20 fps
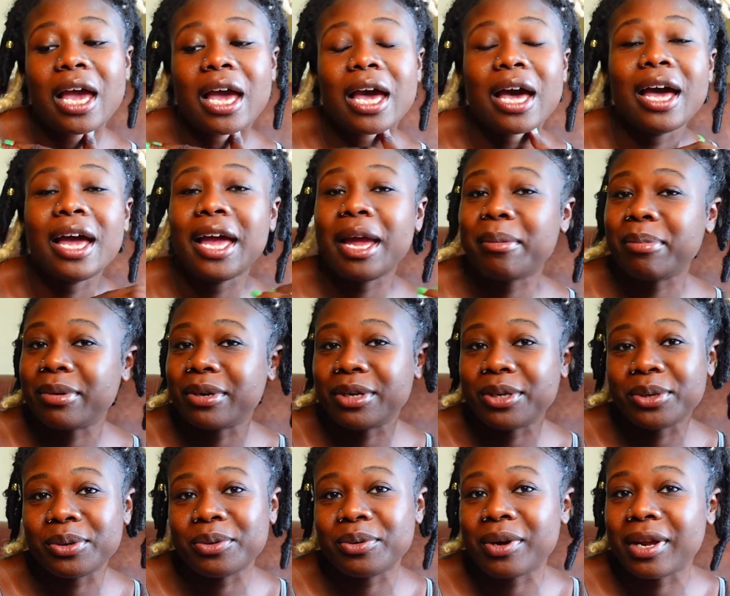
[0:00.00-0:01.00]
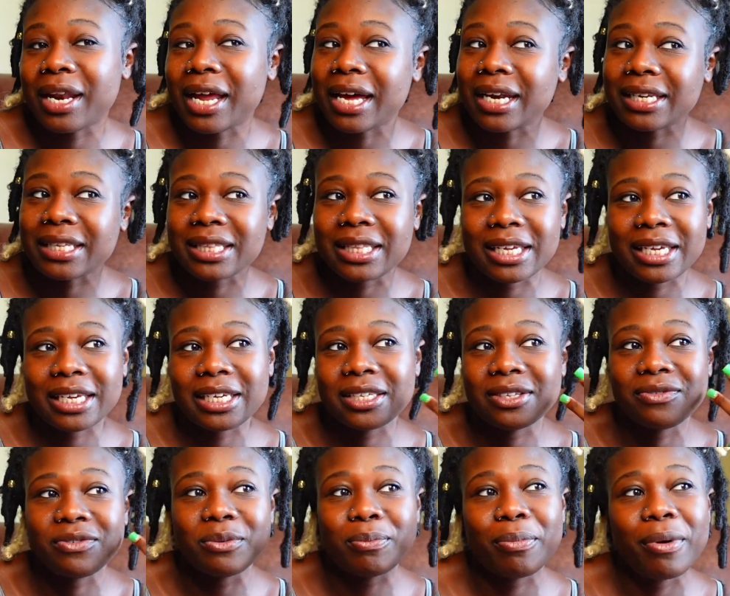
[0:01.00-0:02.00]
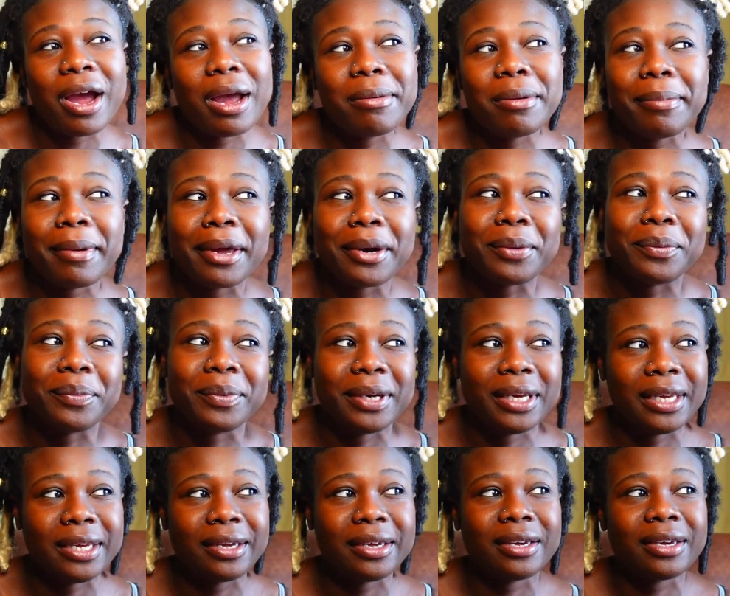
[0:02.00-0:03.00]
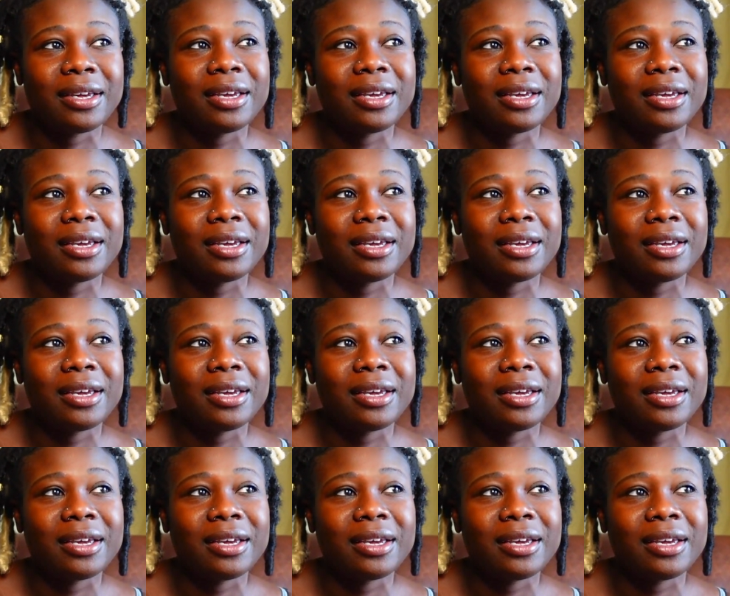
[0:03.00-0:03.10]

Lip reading: unable to do a lot of things for probably about a week.